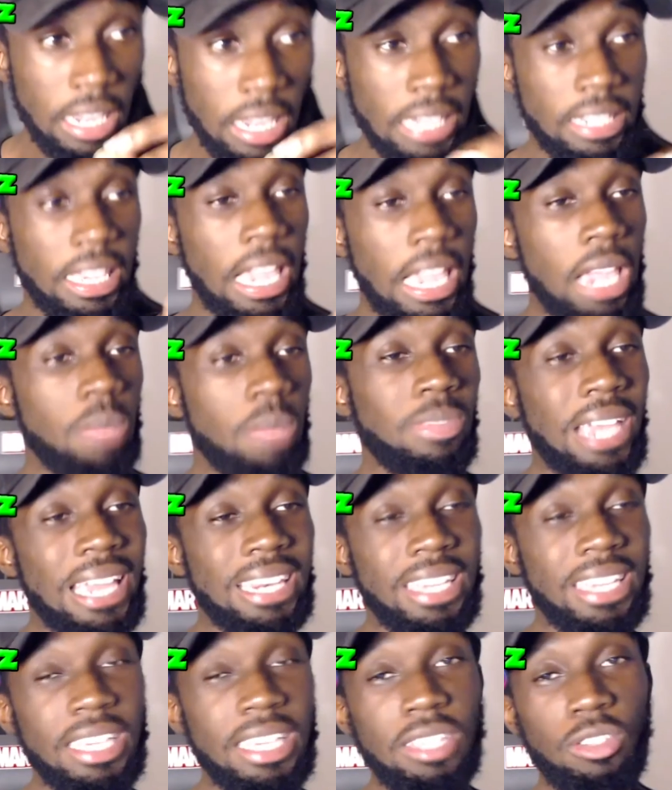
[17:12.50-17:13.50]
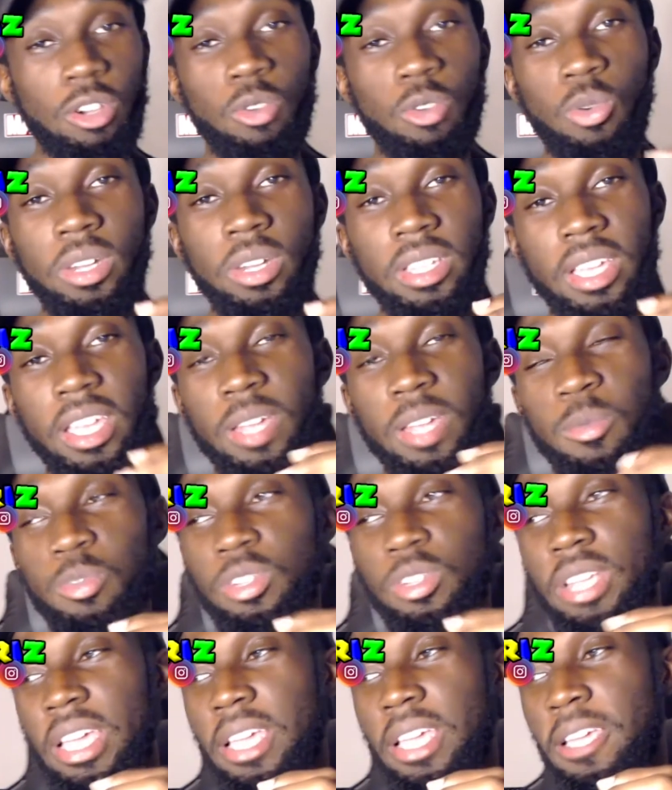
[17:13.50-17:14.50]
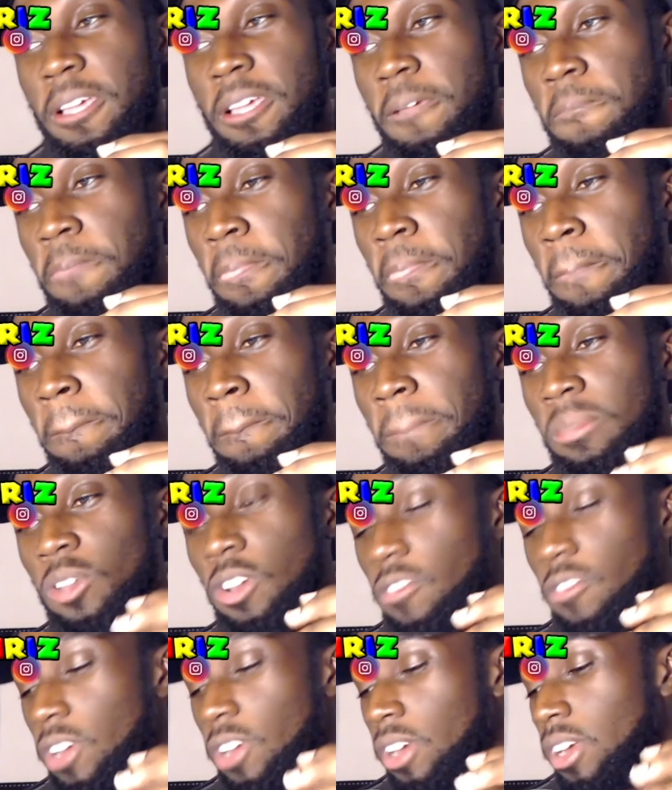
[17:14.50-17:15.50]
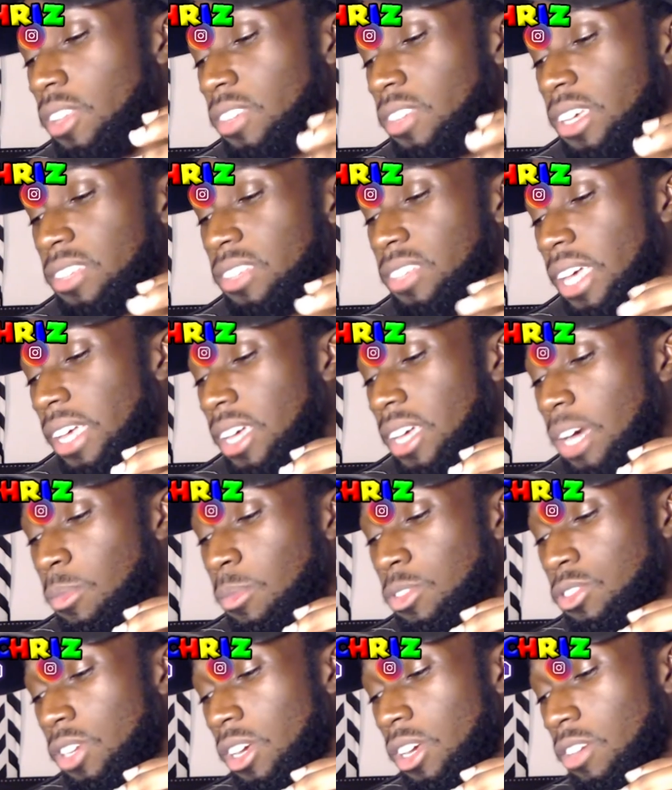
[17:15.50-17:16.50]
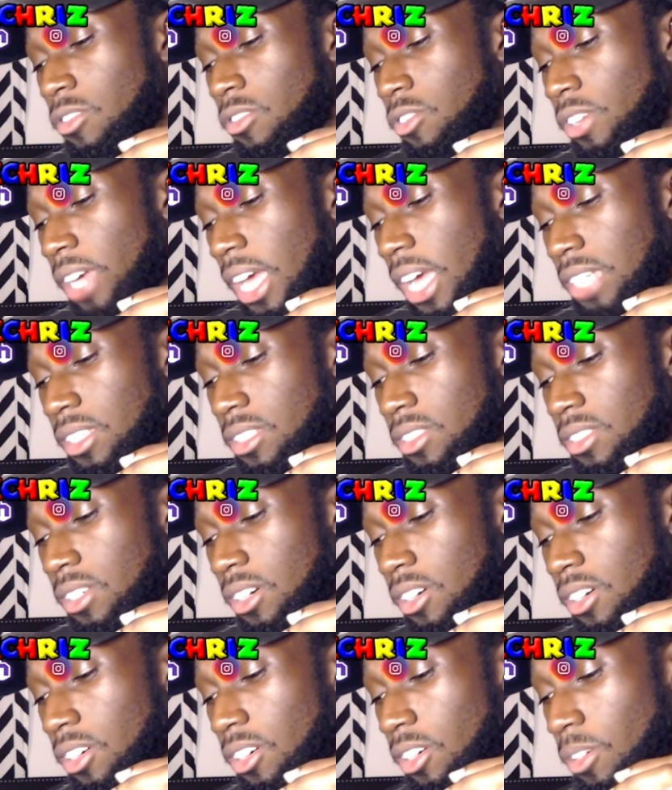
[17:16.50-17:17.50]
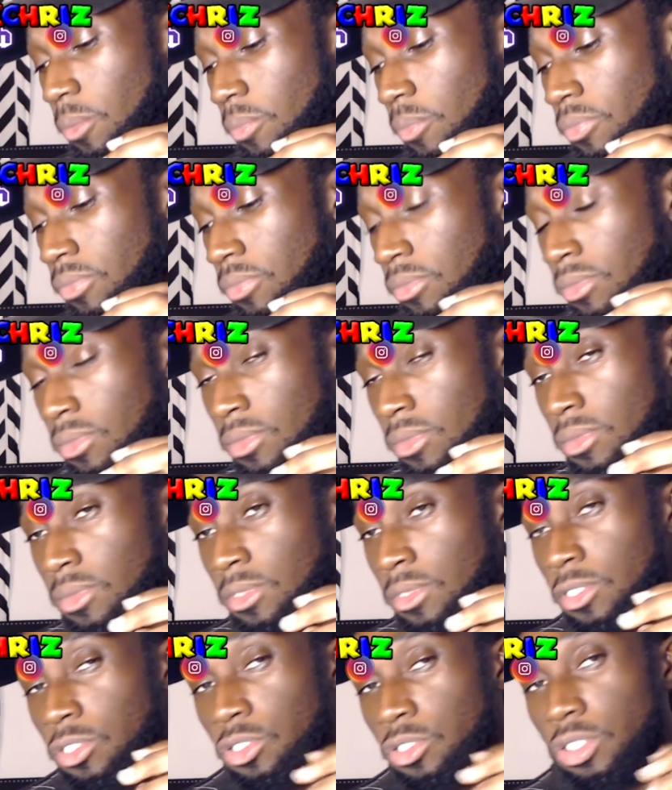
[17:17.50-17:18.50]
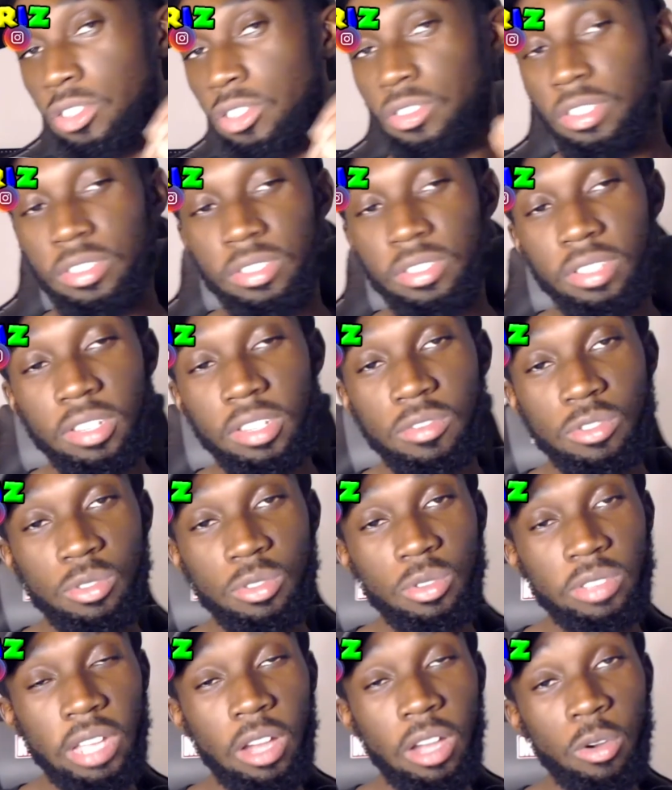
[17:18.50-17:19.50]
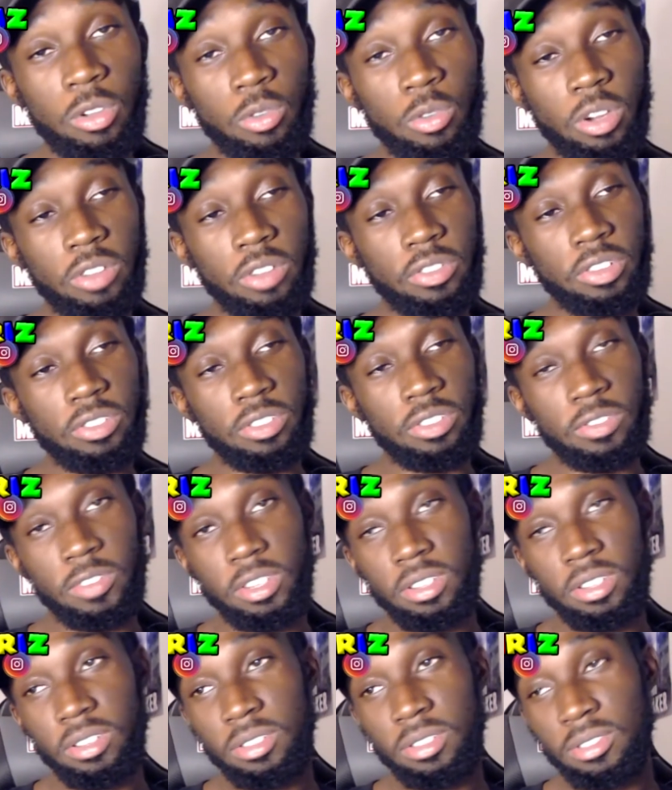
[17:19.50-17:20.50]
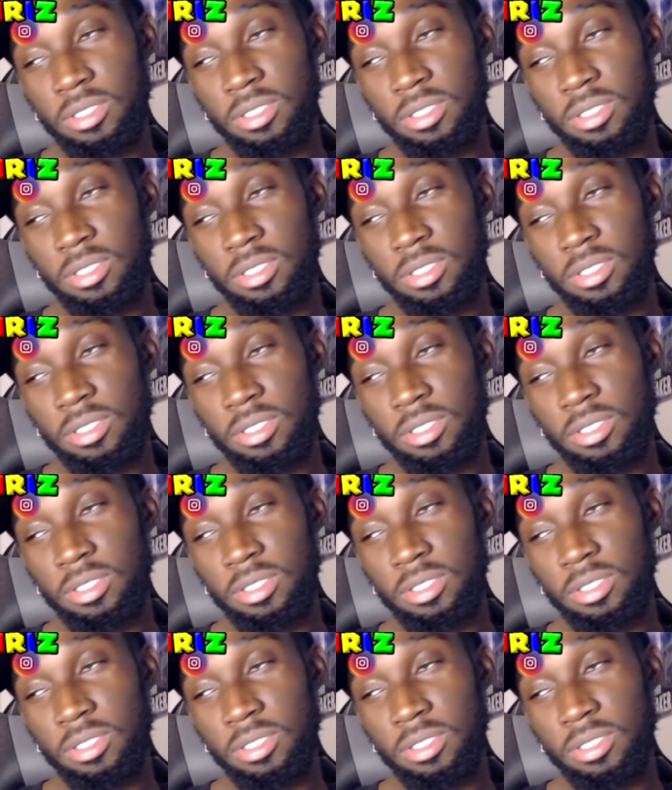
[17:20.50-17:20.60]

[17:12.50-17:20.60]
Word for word: games like this are what games are like are very intense. Like I'm gonna start reacting to um Trishan stuff too because I always watch Trishan's videos.